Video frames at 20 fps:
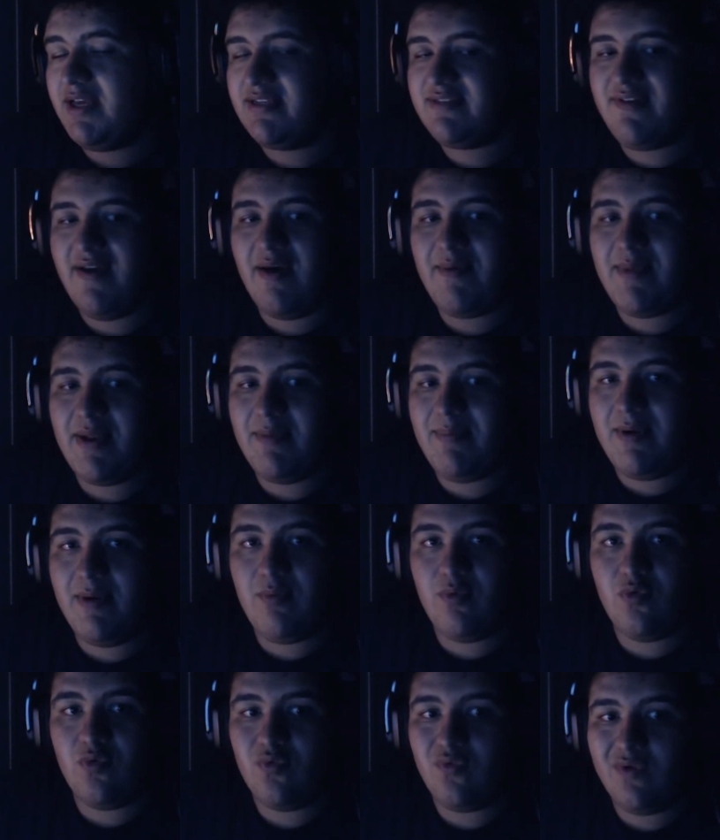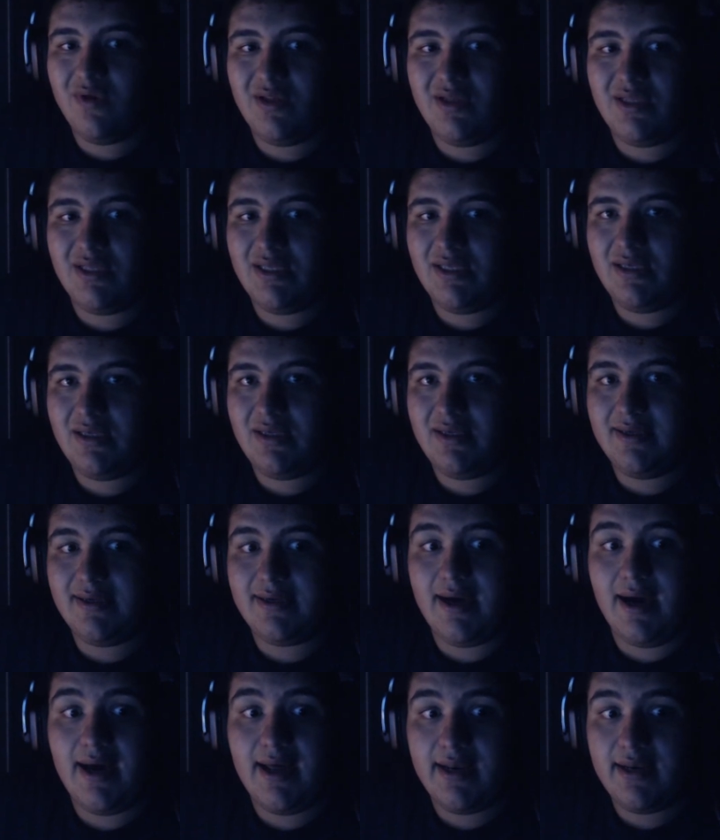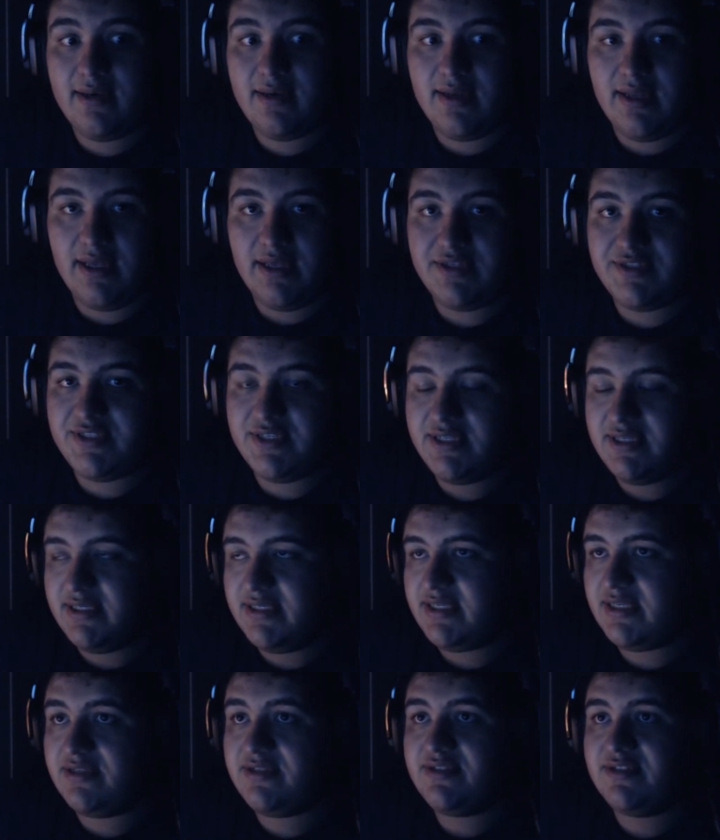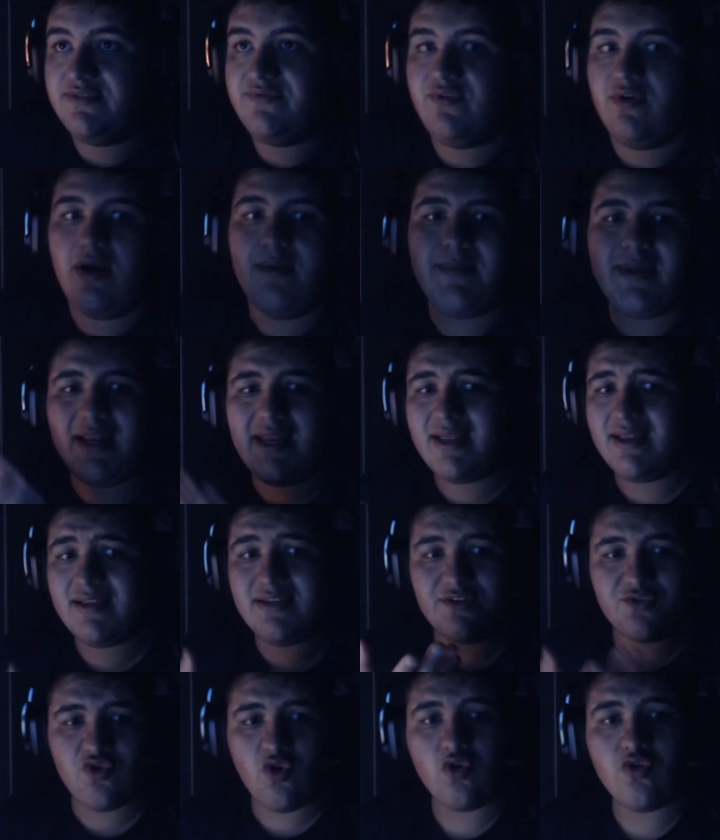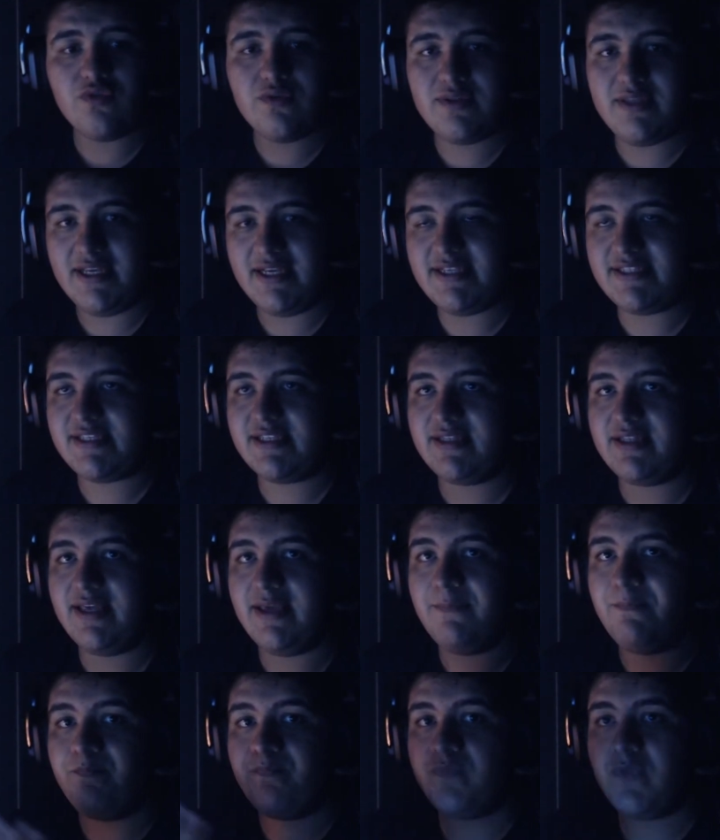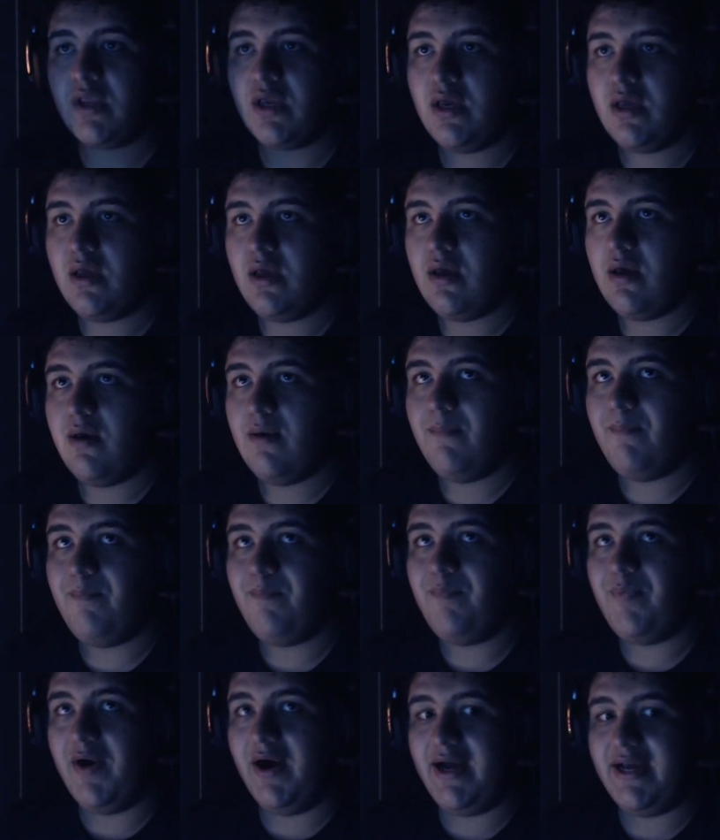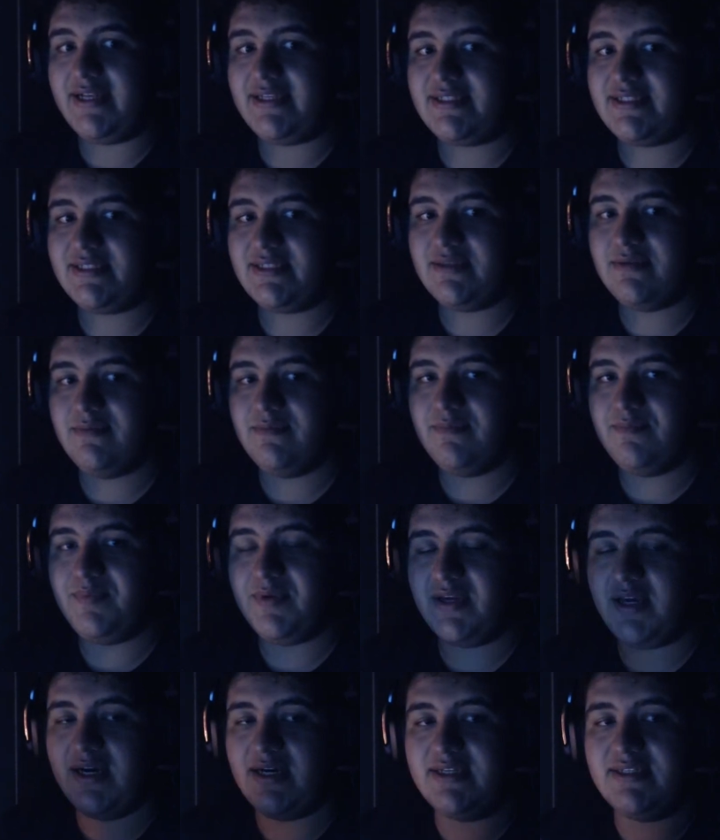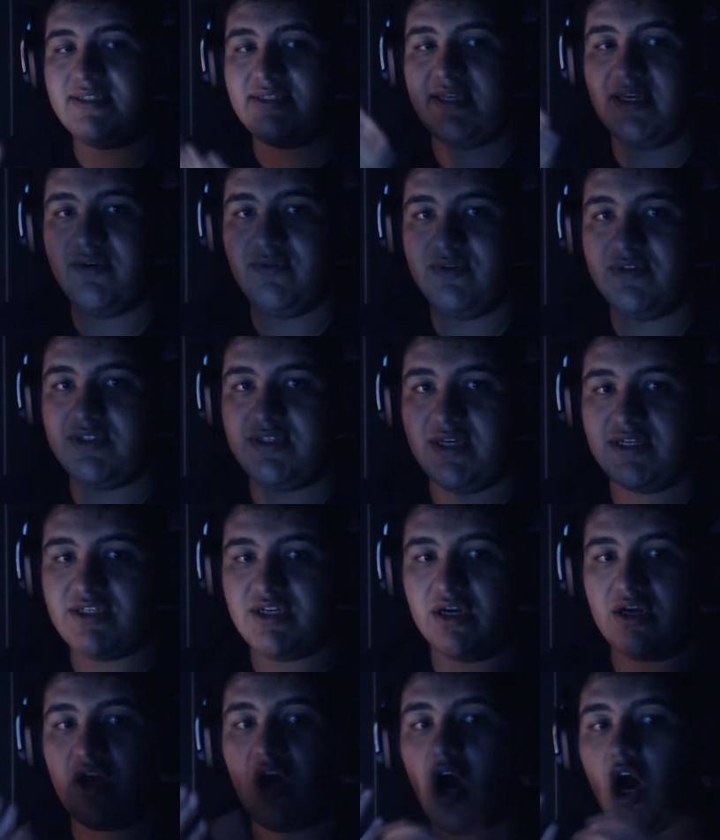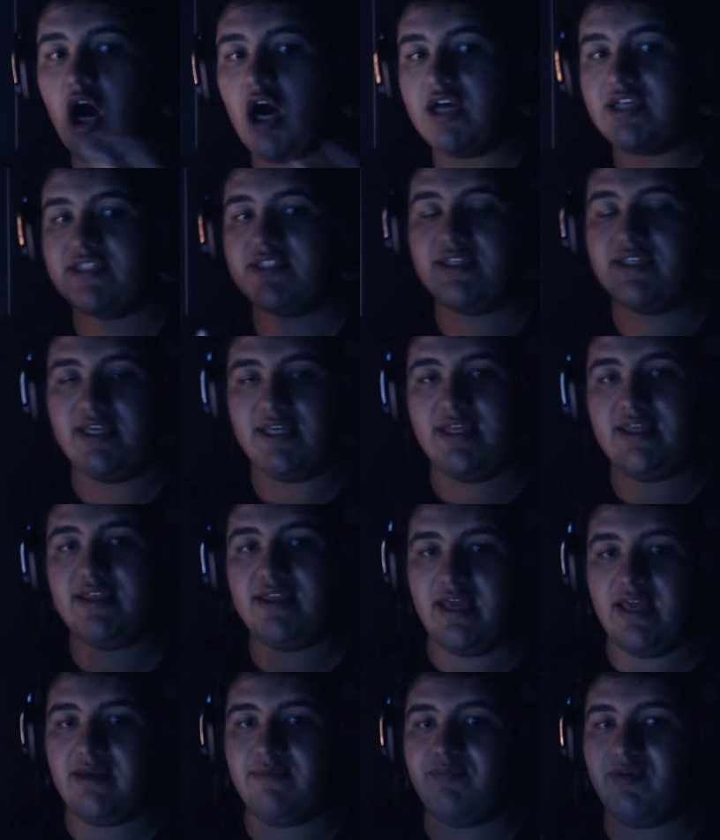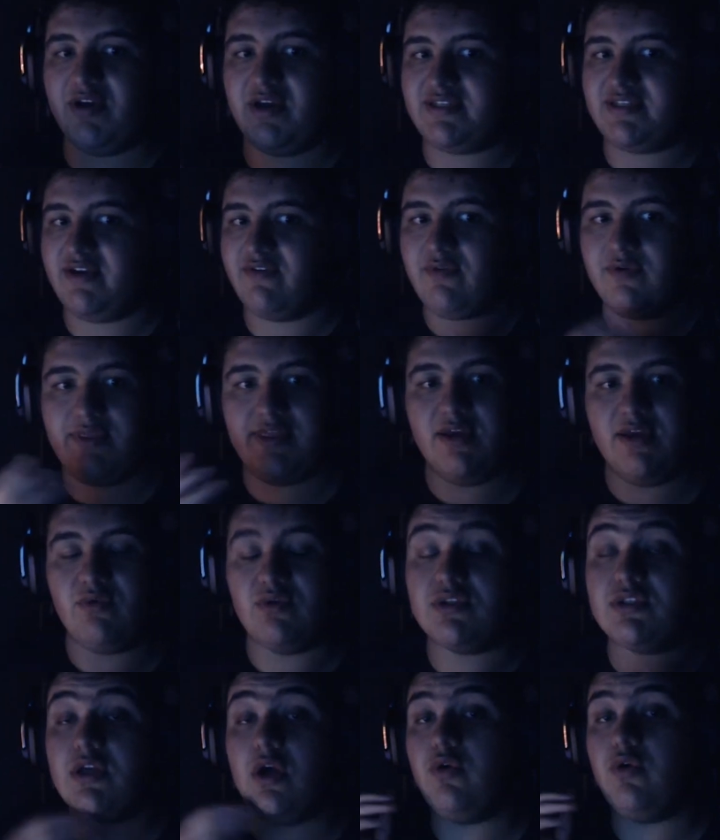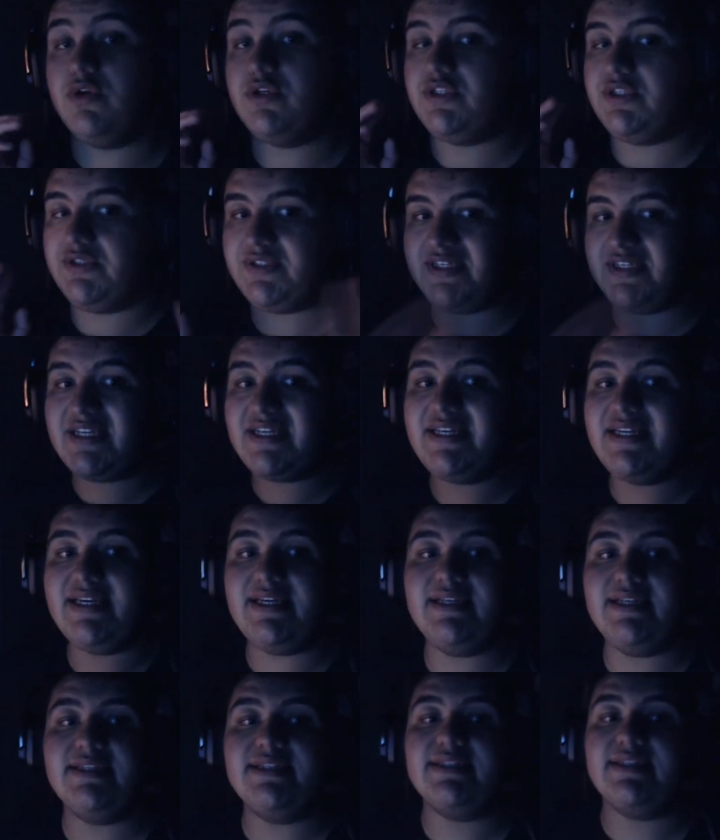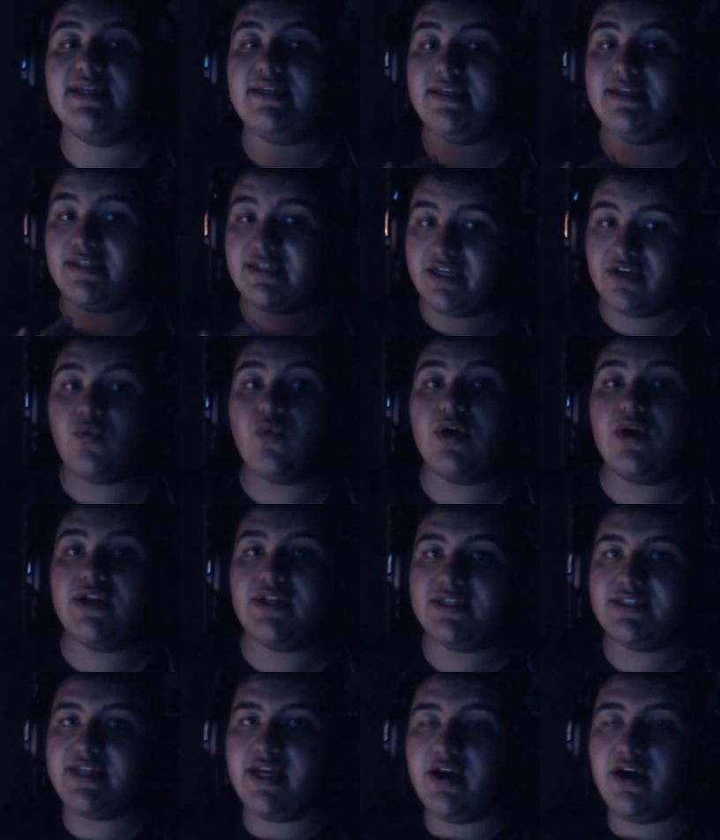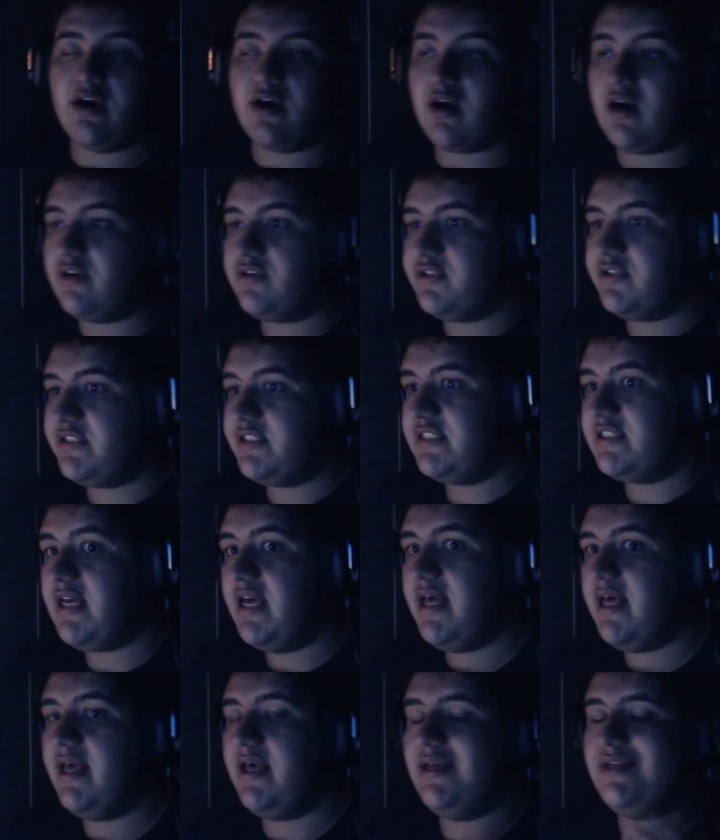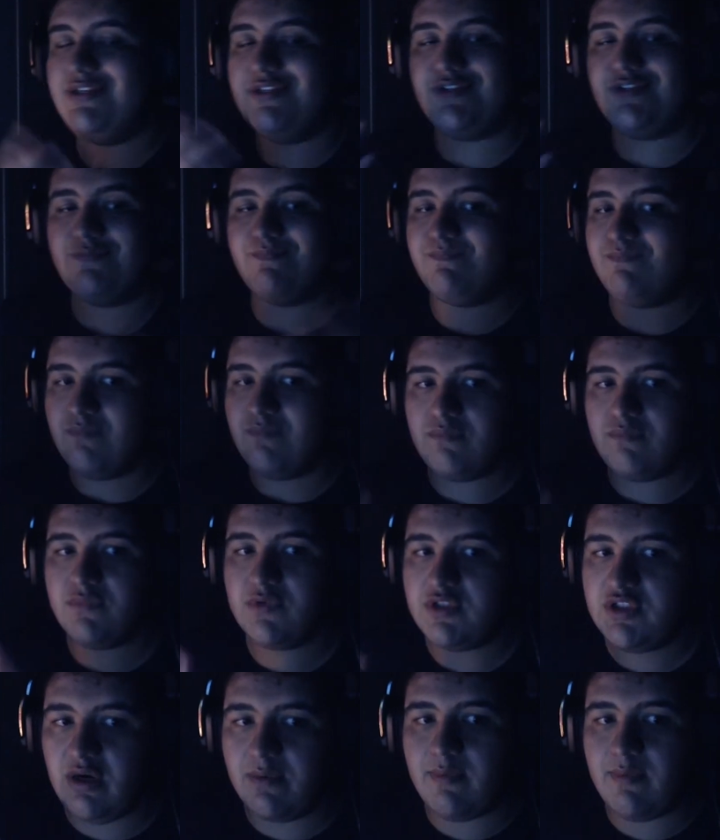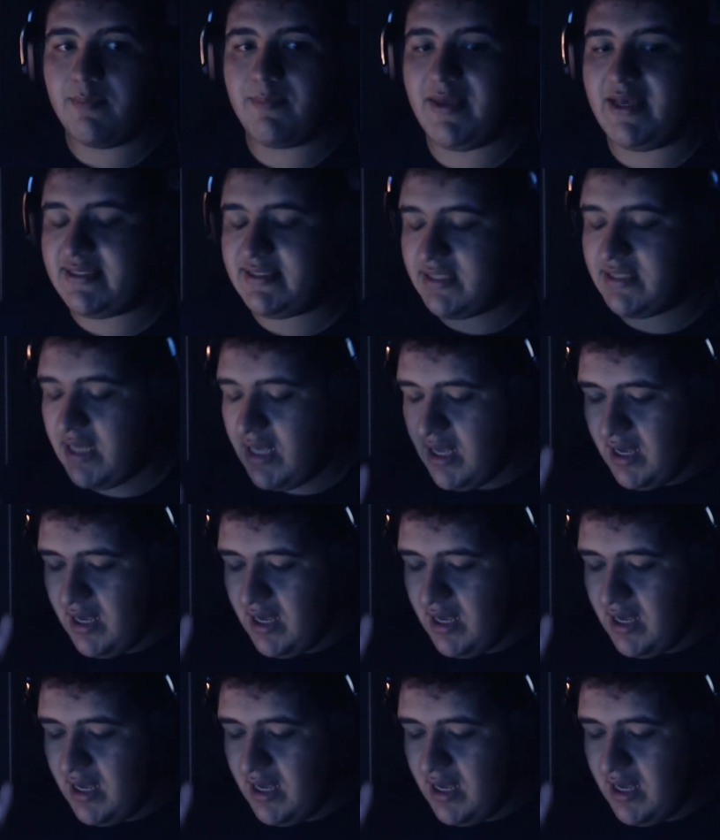how many people really got into the Nintendo 64. I mean, it sold decently, but because it was such a costly thing, because everything was going to CDs and Nintendo wanted to stay on cartridges, it's just jumble mess.